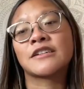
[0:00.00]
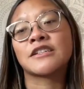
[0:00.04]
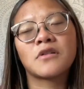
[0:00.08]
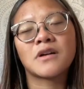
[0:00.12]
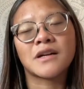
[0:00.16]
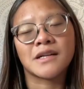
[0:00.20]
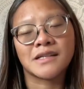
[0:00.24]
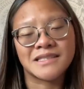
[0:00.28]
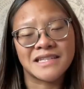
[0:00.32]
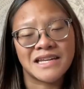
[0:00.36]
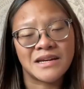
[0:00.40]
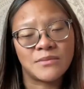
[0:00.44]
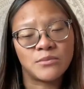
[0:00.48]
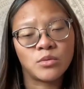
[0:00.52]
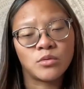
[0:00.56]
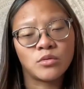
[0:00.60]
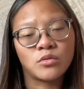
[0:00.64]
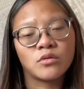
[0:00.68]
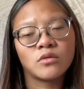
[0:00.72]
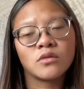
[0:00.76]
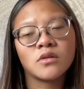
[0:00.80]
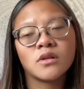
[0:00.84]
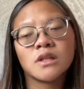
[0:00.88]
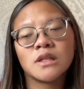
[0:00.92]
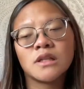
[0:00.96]
For
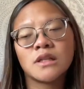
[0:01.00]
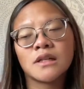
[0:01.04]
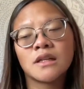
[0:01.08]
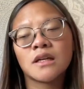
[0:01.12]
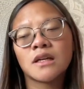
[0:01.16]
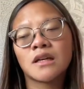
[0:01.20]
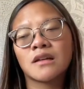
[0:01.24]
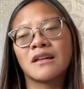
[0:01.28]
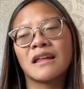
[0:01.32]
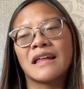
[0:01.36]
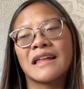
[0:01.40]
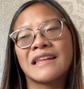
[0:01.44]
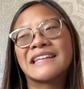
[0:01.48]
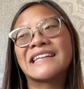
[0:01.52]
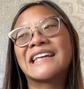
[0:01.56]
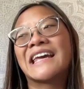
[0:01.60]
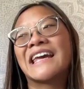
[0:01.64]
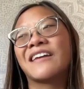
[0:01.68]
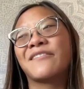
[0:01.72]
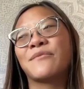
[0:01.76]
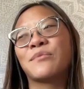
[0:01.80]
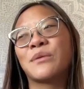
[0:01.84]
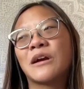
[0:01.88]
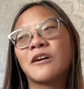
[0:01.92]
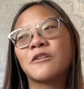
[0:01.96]
example, Clan of the
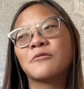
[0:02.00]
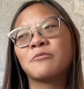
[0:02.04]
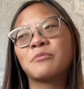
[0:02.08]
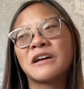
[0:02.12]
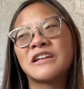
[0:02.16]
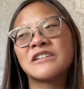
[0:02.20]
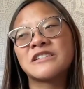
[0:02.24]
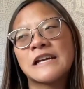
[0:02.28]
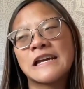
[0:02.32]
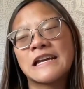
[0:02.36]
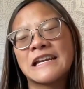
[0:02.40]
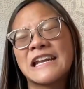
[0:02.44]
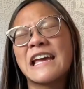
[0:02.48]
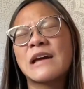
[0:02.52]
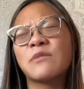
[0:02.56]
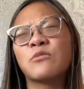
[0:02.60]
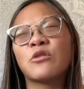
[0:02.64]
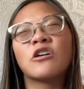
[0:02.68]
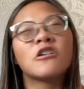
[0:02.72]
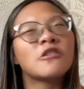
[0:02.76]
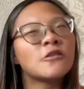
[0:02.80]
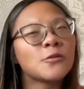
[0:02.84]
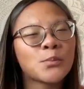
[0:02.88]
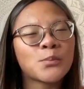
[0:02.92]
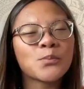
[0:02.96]
Cave Bear by Jane M.
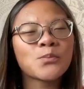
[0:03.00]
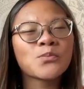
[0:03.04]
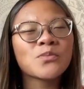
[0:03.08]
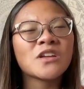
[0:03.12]
Auld.